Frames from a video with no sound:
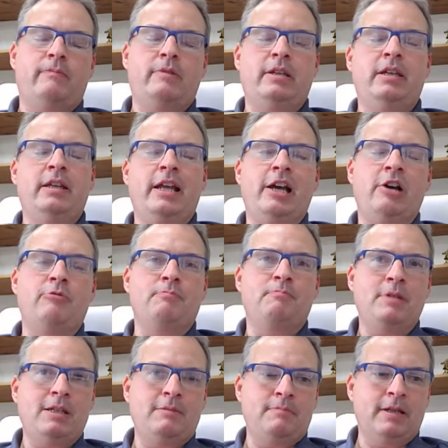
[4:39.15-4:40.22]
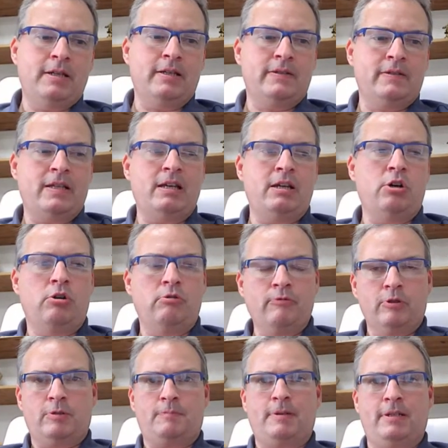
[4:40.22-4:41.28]
They get outbeat because they
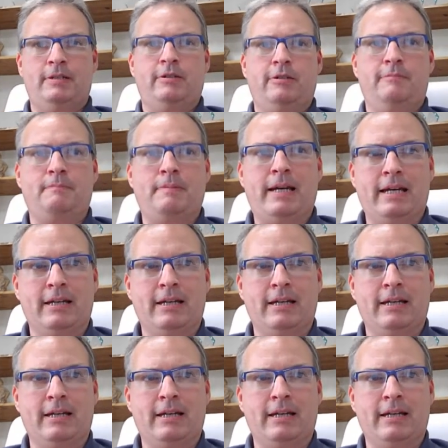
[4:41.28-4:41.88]
overspent on